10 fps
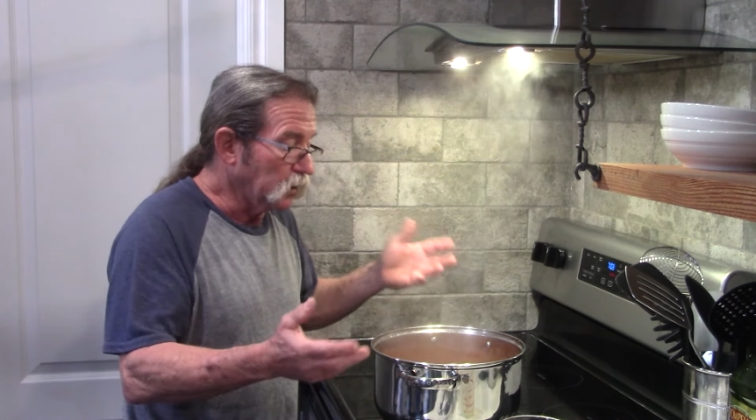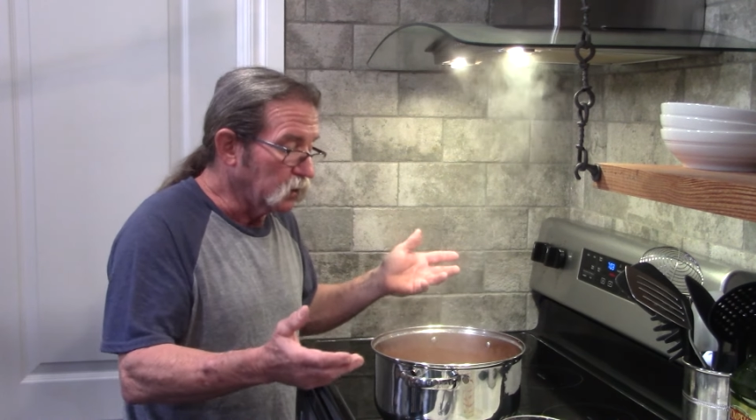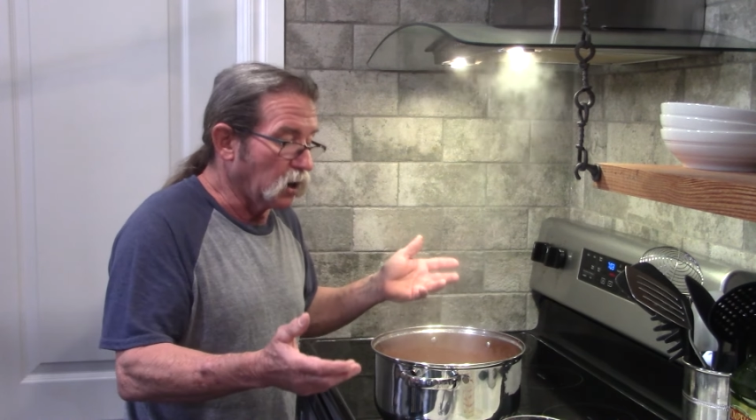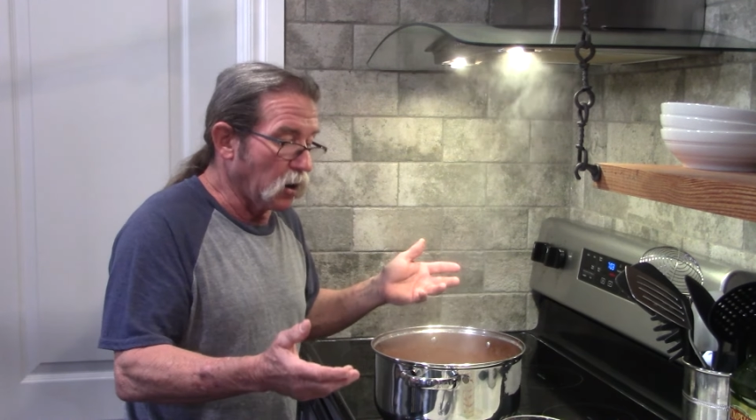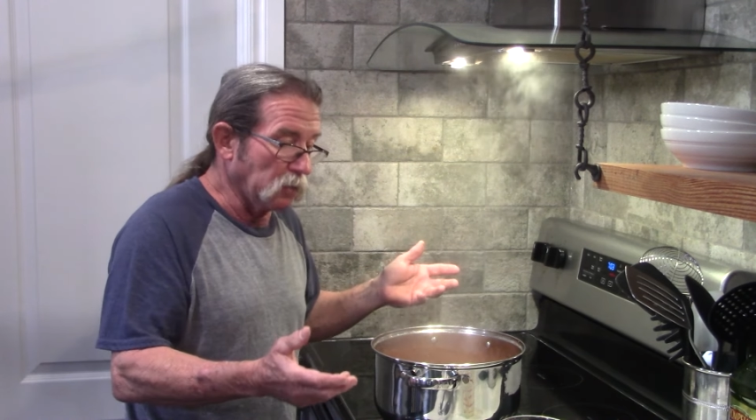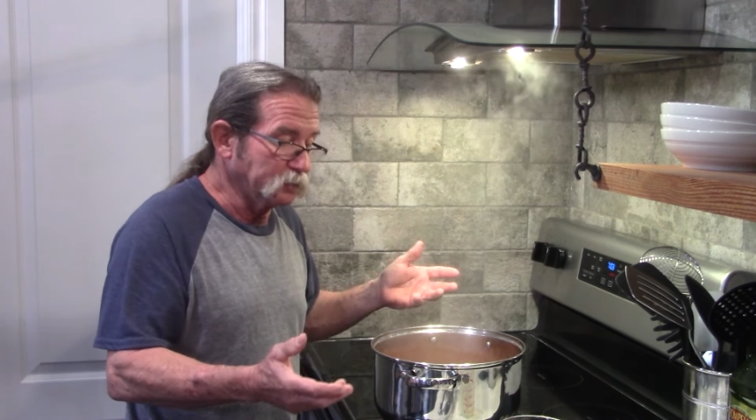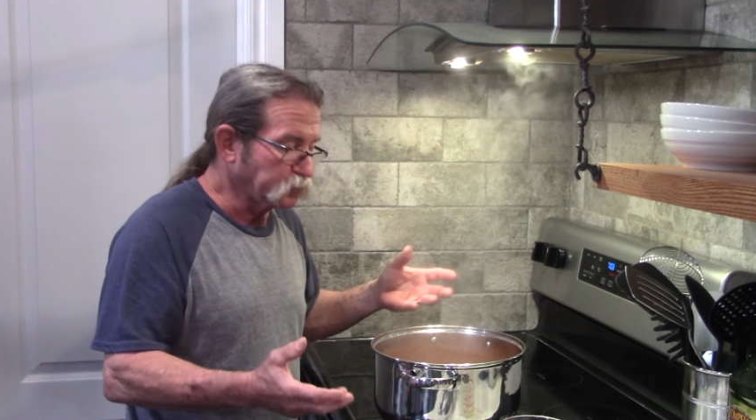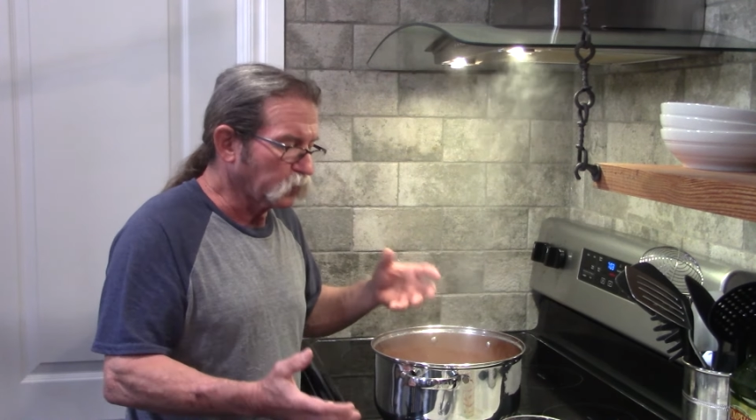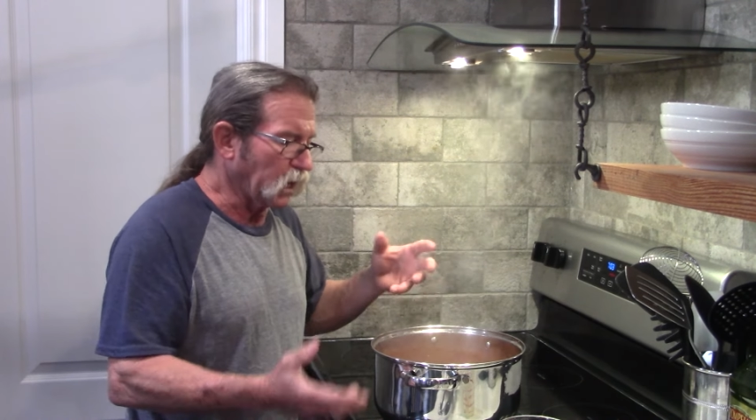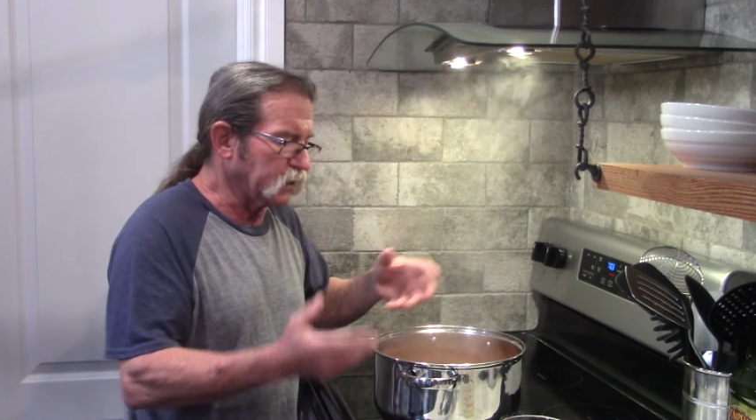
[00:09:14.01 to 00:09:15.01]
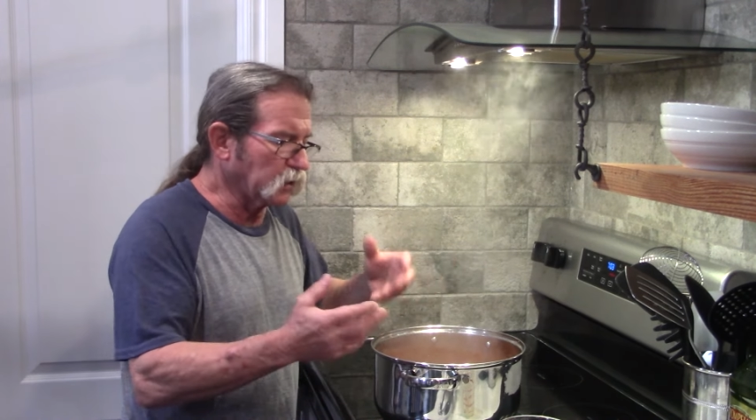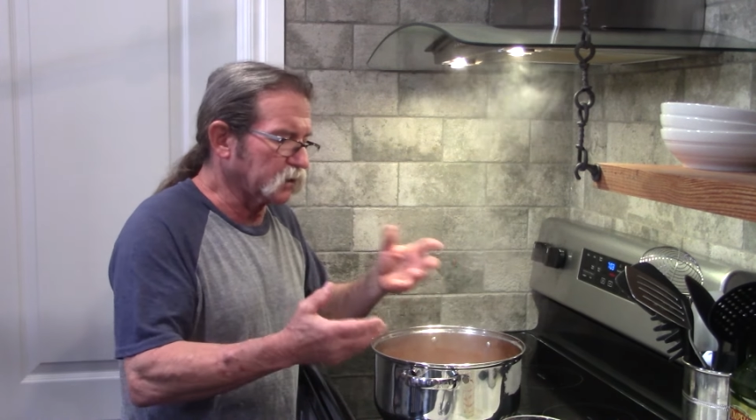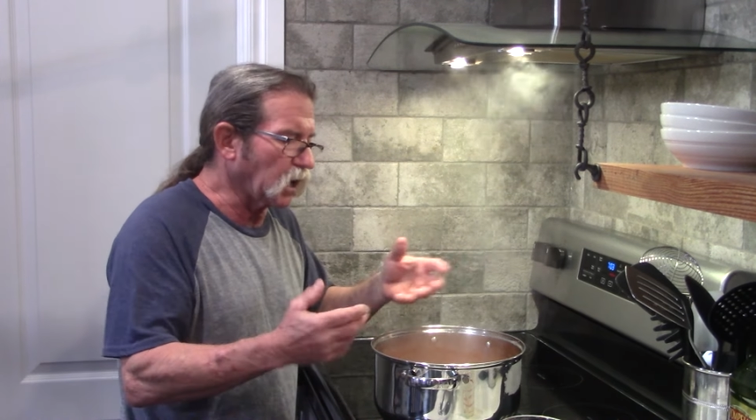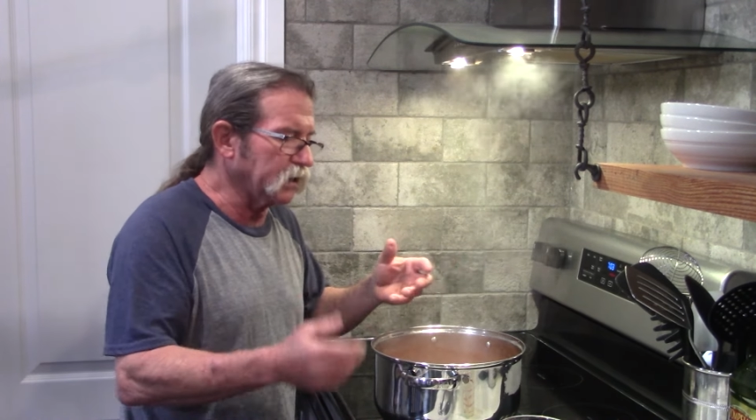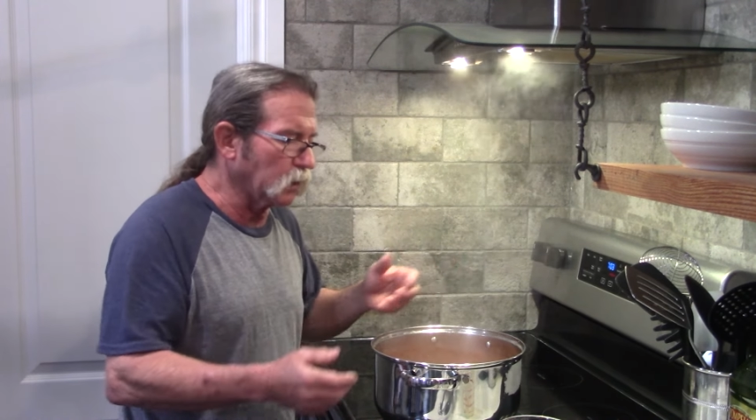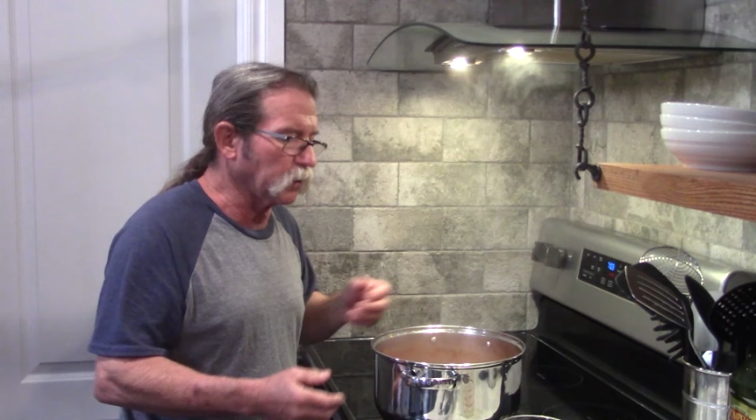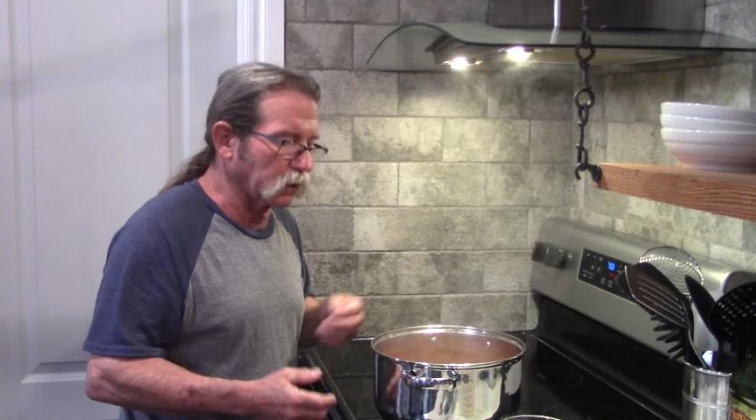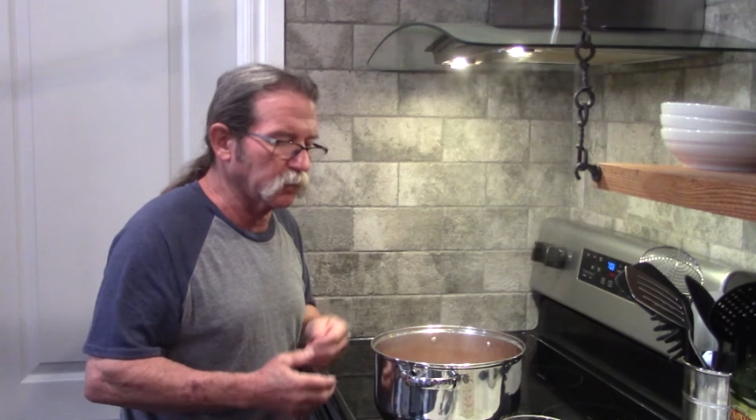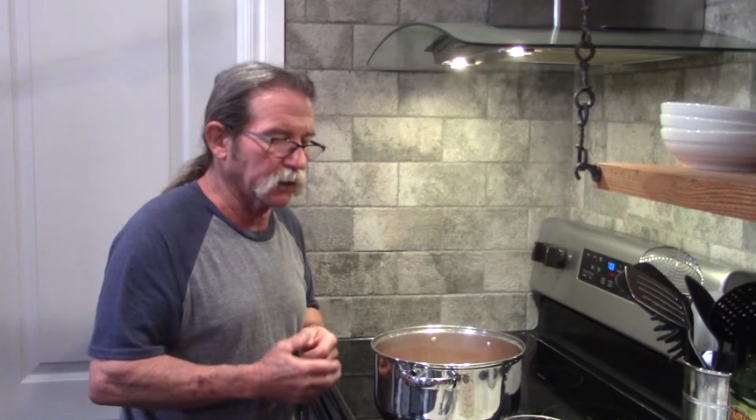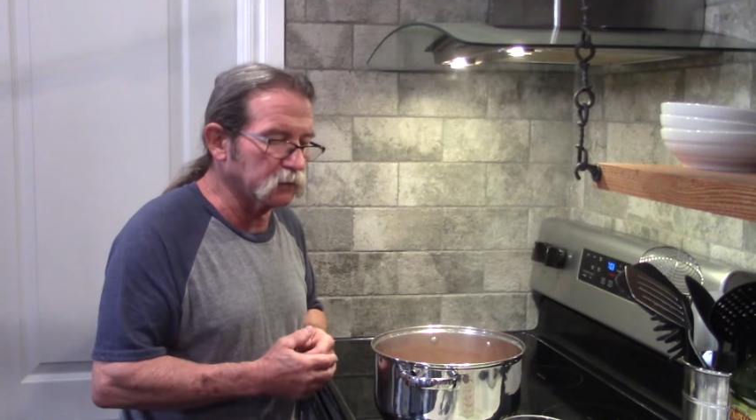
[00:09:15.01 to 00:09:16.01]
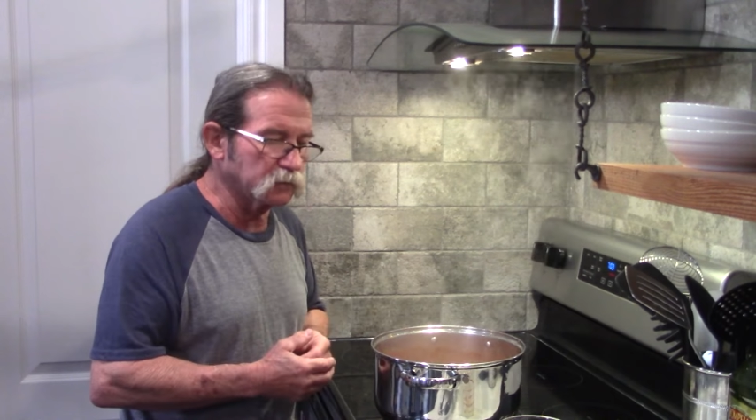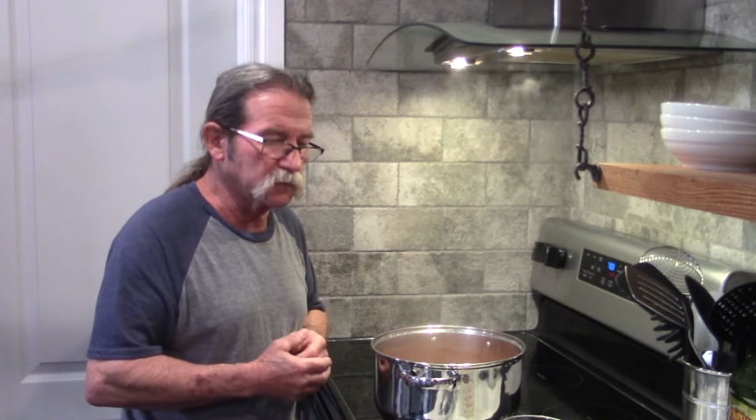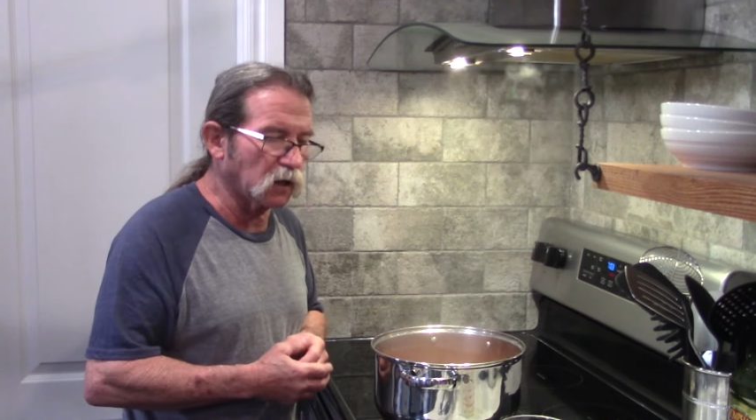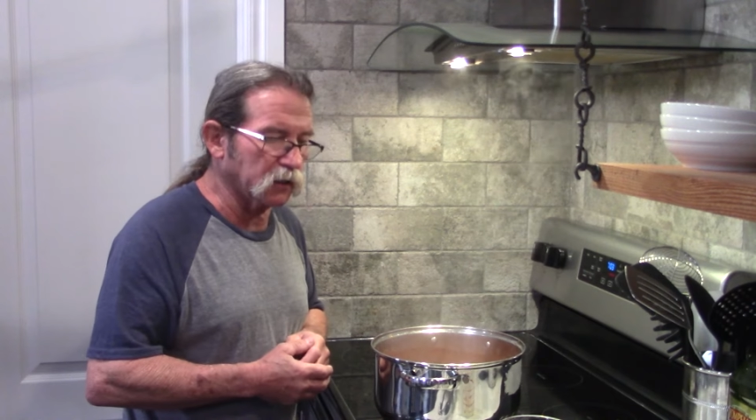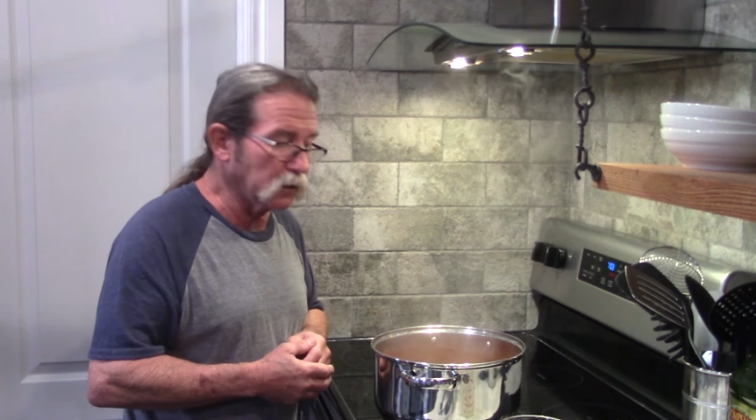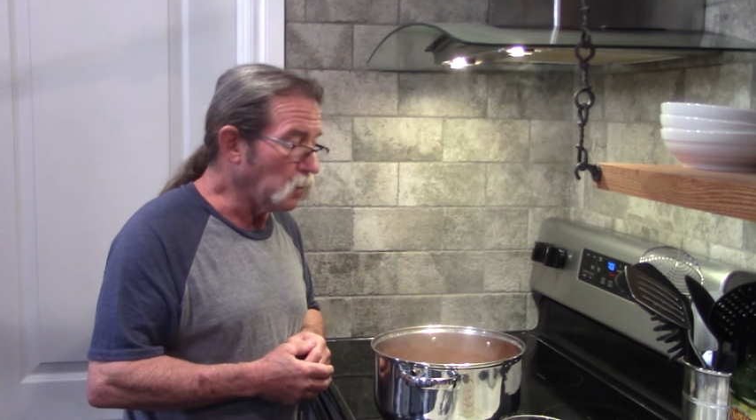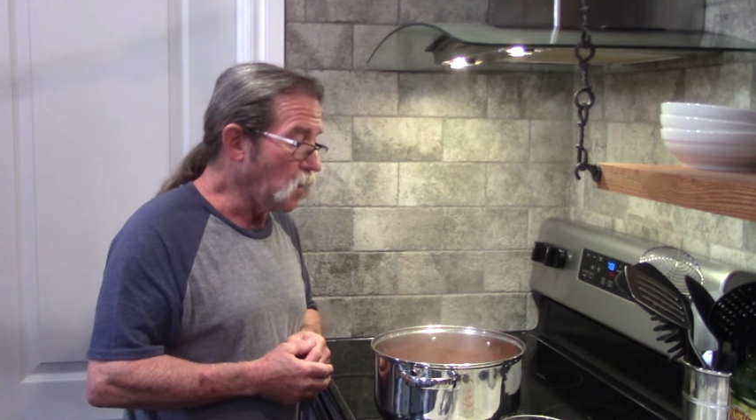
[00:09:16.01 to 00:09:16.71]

And it'll tighten up a little bit on it.